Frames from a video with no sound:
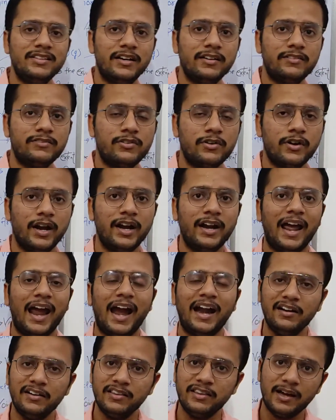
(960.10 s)
the trade,
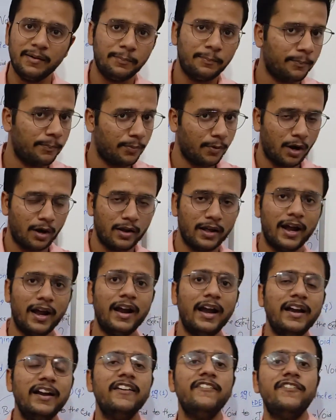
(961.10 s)
and
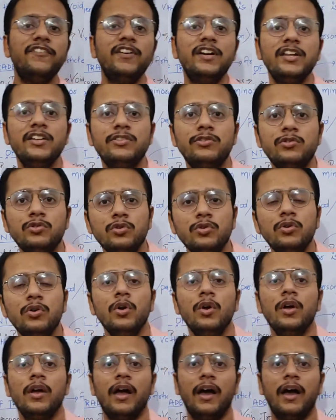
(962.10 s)
if it is to